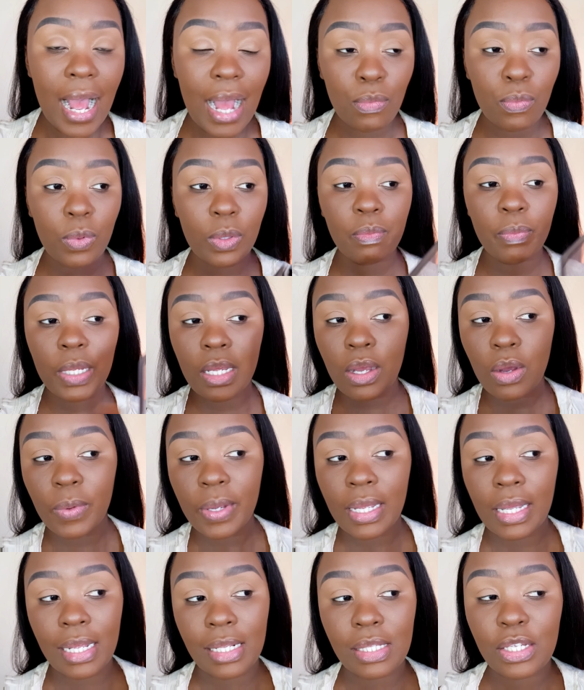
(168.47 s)
I will be
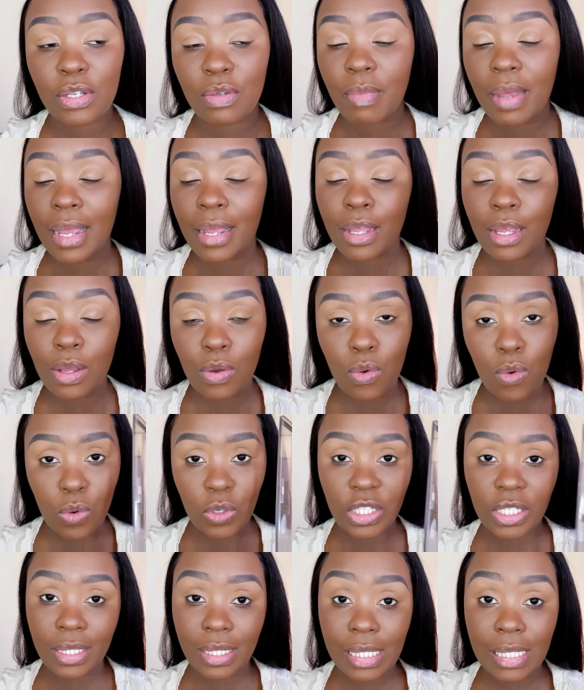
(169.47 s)
going into my
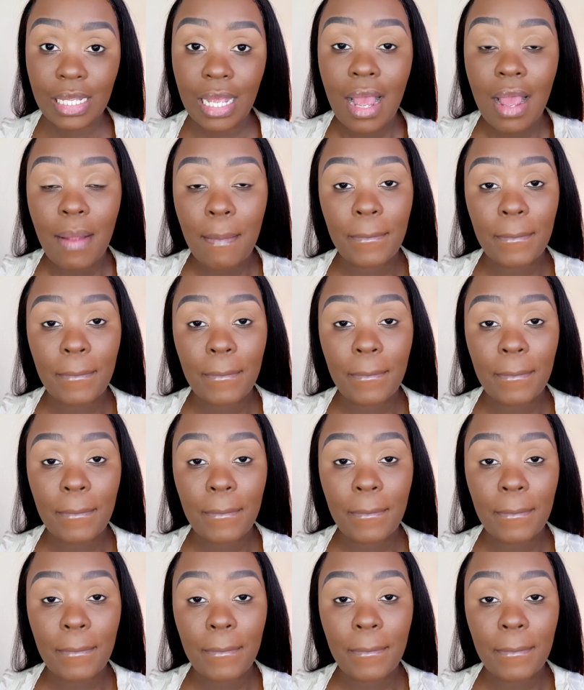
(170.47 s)
gorgeous